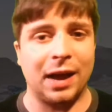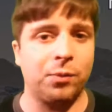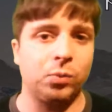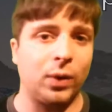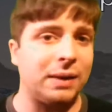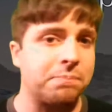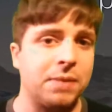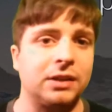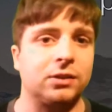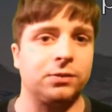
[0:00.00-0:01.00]
I would wait
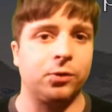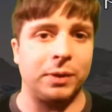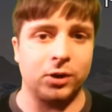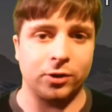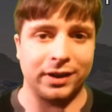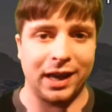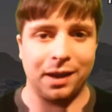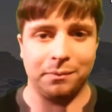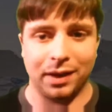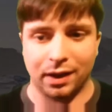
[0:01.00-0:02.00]
months to make sure a
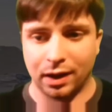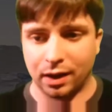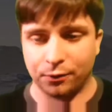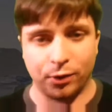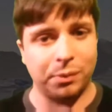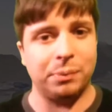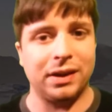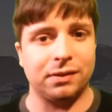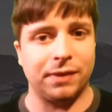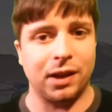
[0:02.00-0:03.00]
game uh, from a
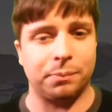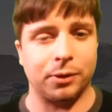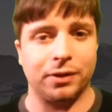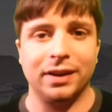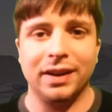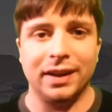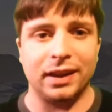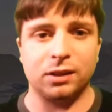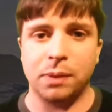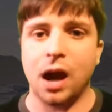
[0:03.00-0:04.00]
big developer
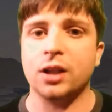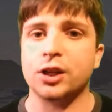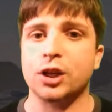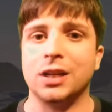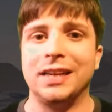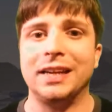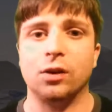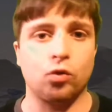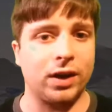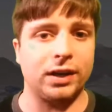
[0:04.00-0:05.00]
is polished, clean,
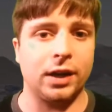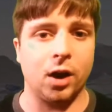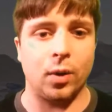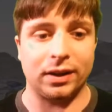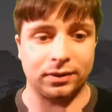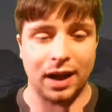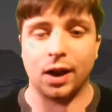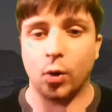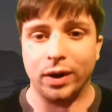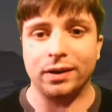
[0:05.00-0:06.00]
and ready to go, and is
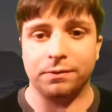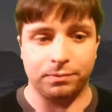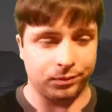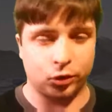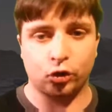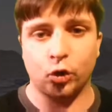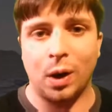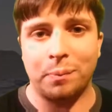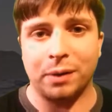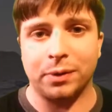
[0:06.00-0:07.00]
not going to screw
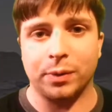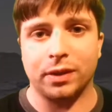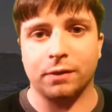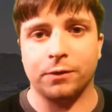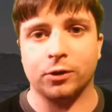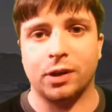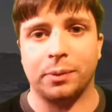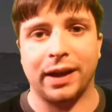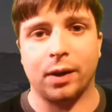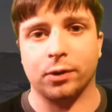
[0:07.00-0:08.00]
up on me within the first
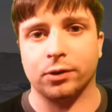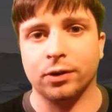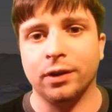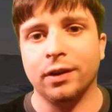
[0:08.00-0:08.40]
couple hours.